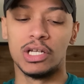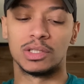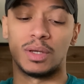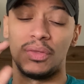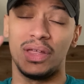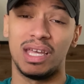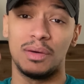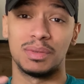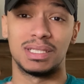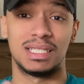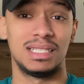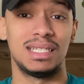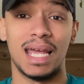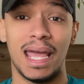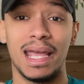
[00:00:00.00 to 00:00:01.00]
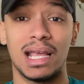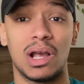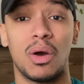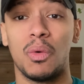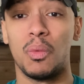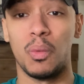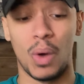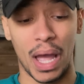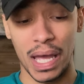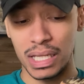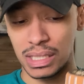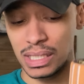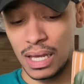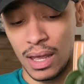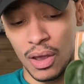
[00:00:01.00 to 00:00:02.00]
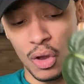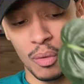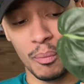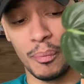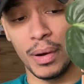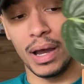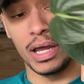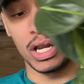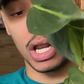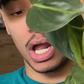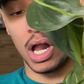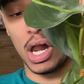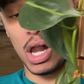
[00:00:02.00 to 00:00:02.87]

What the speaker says: so I think it was staying wet, but